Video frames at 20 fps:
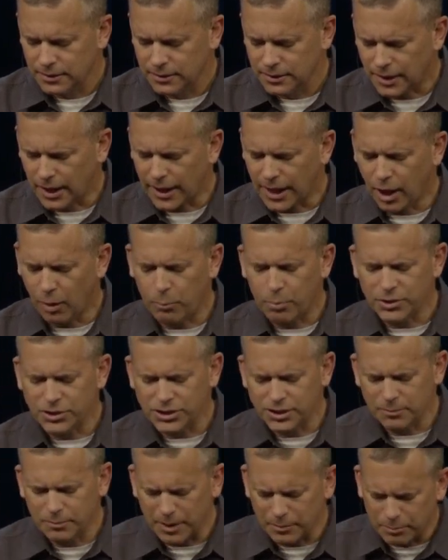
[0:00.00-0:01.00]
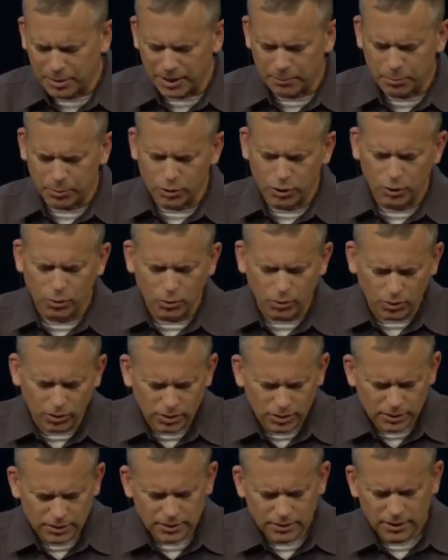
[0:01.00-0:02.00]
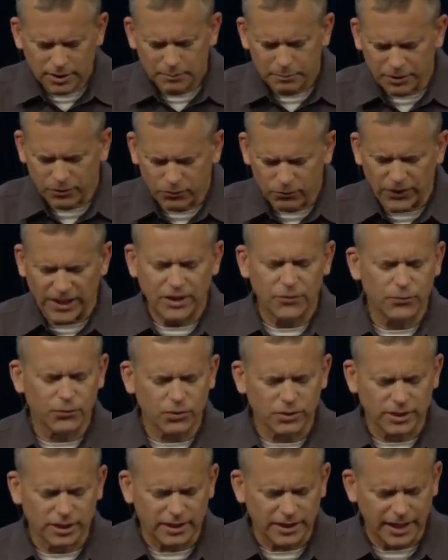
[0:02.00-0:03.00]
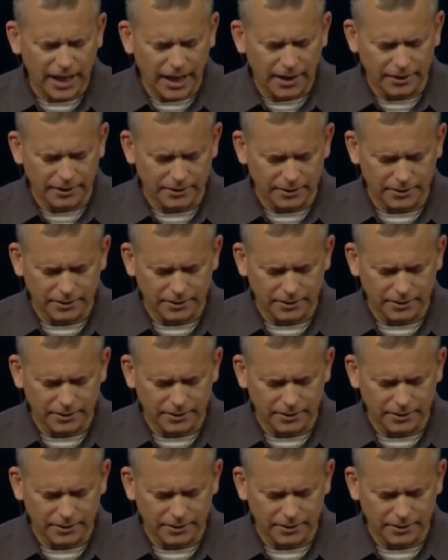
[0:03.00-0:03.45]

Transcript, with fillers: God, help us to be a people who will be faithful to the end.